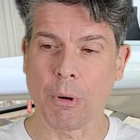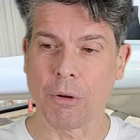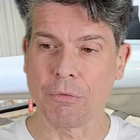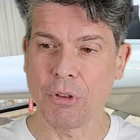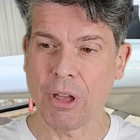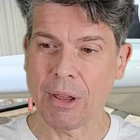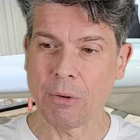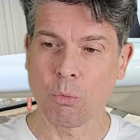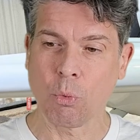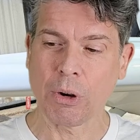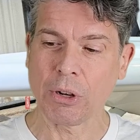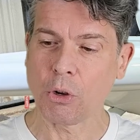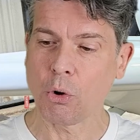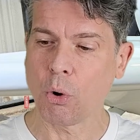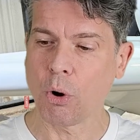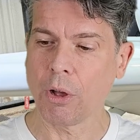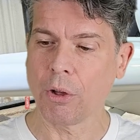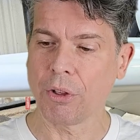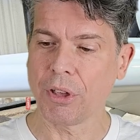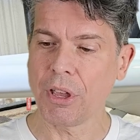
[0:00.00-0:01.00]
If you had one
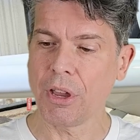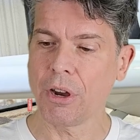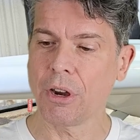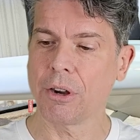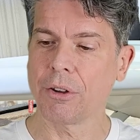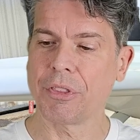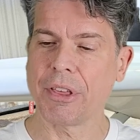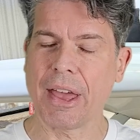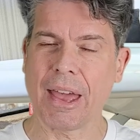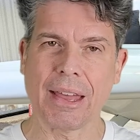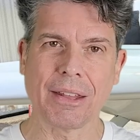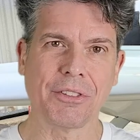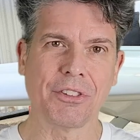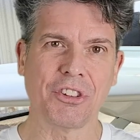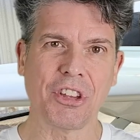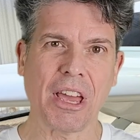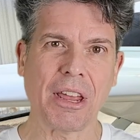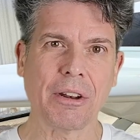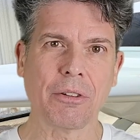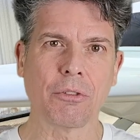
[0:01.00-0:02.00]
coil here that had
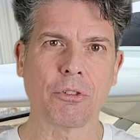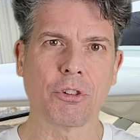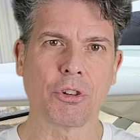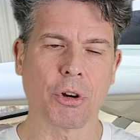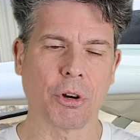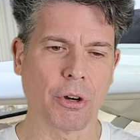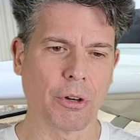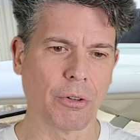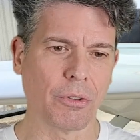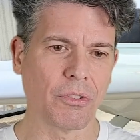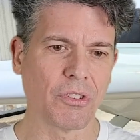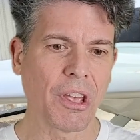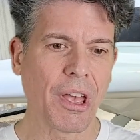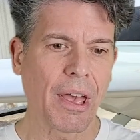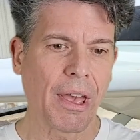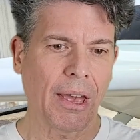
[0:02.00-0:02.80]
10 turns